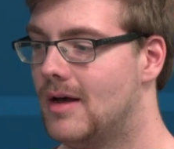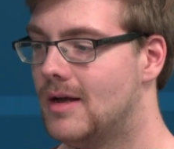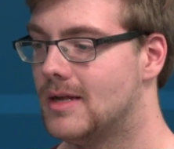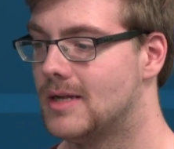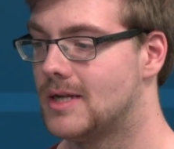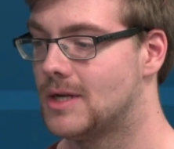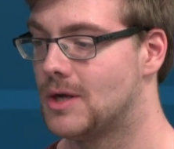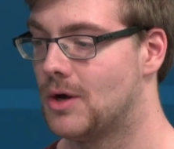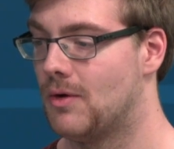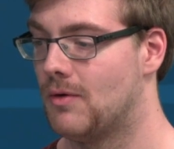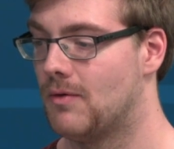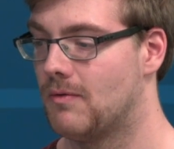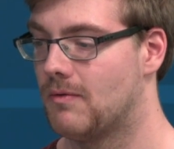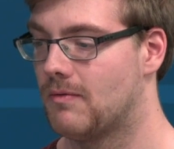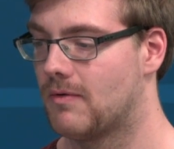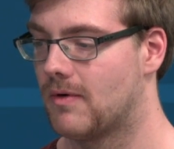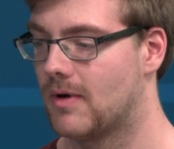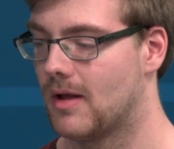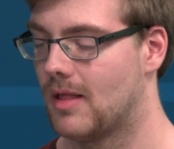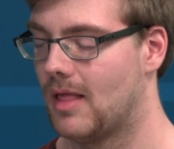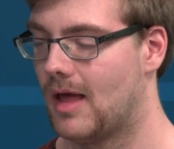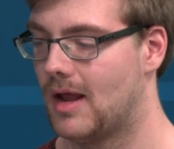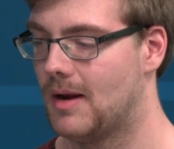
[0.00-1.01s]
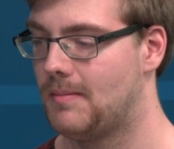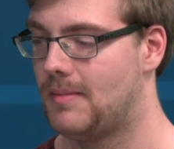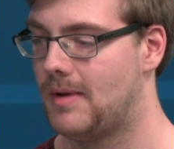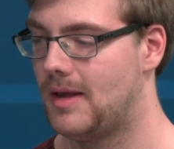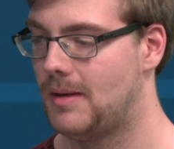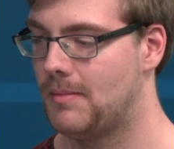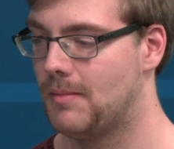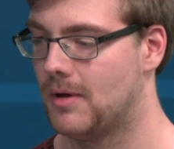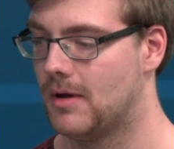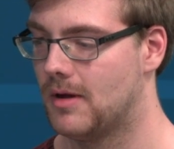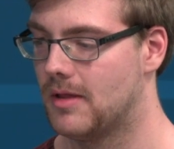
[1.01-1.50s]
So for a lot of
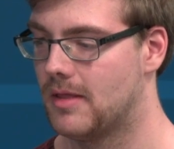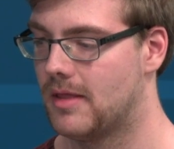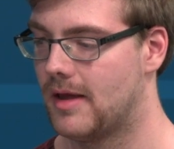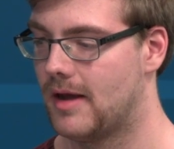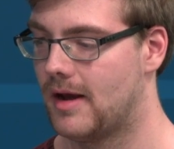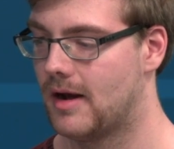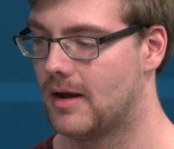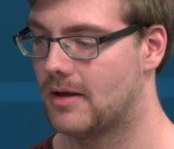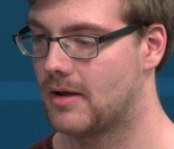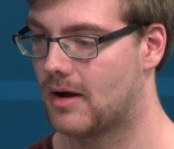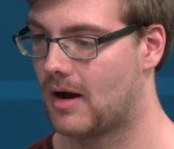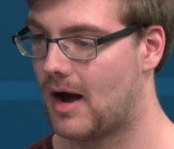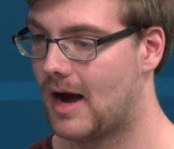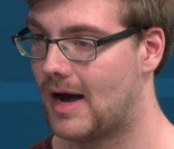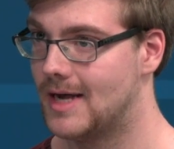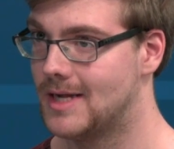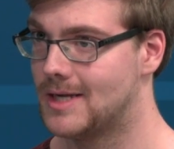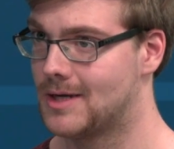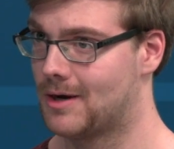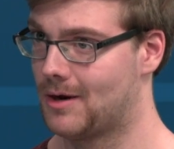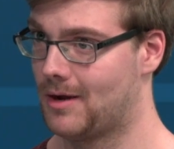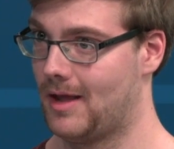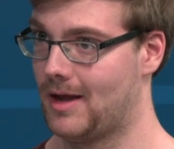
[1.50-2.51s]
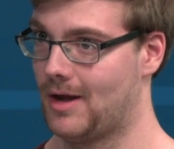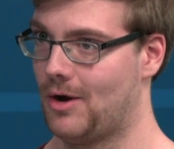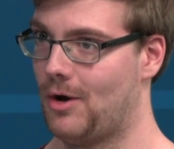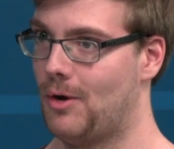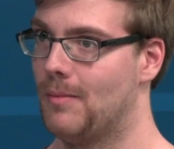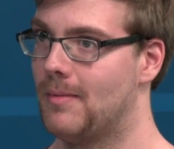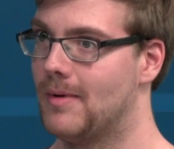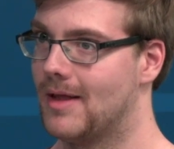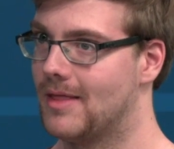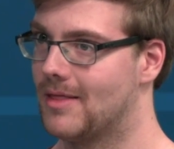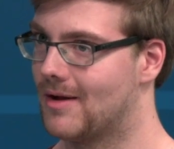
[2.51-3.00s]
people, their eyes are
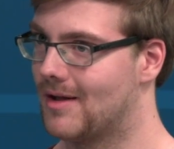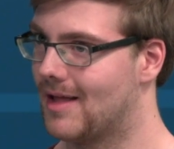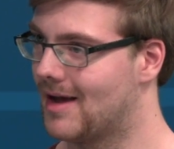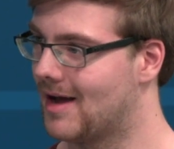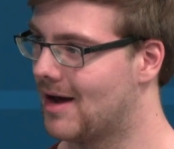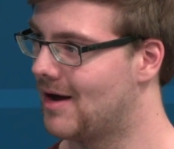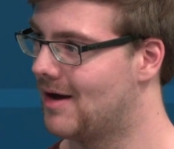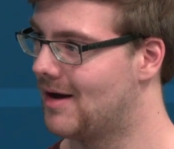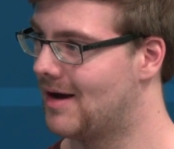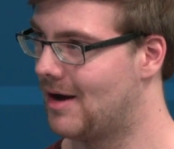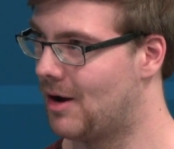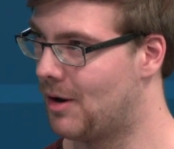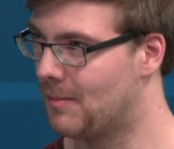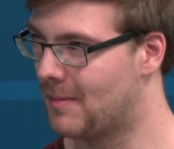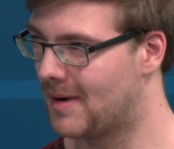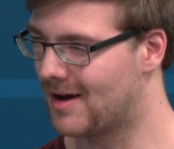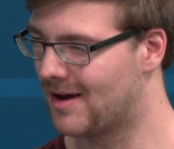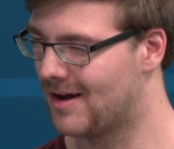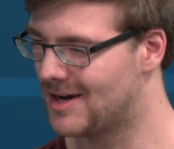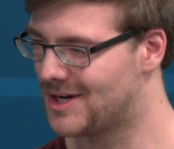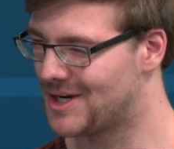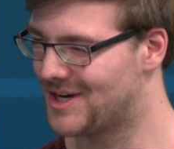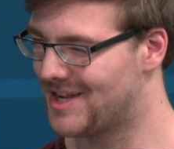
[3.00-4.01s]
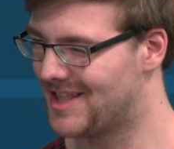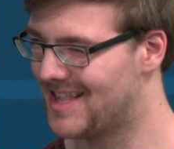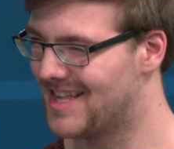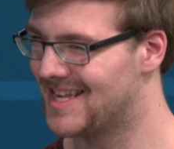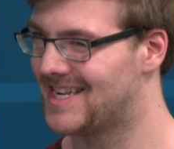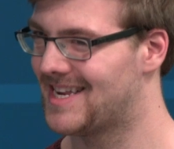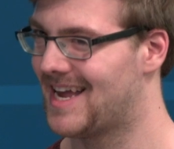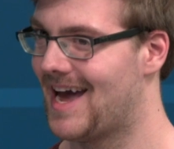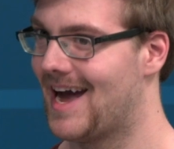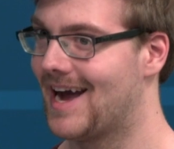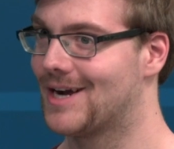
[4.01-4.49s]
opening. They're like, oh my gosh, did
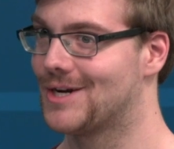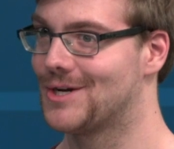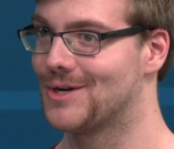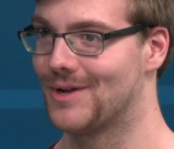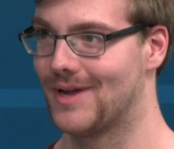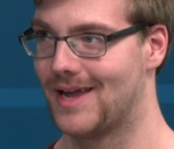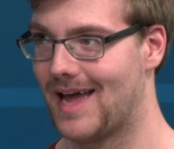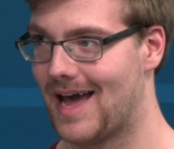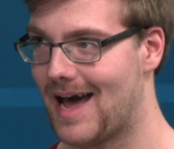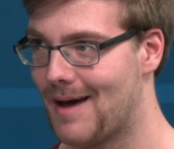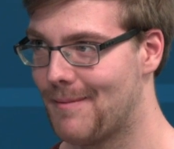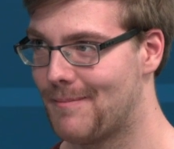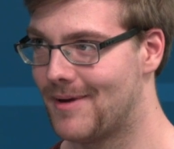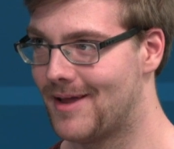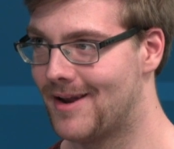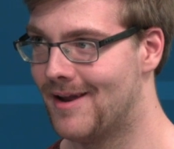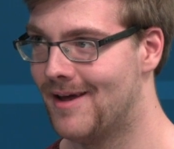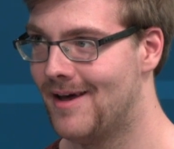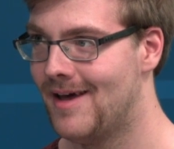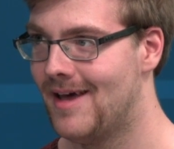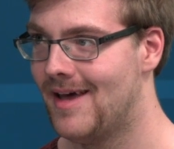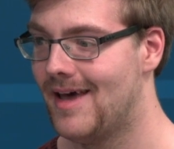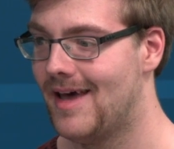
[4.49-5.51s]
this actually happen?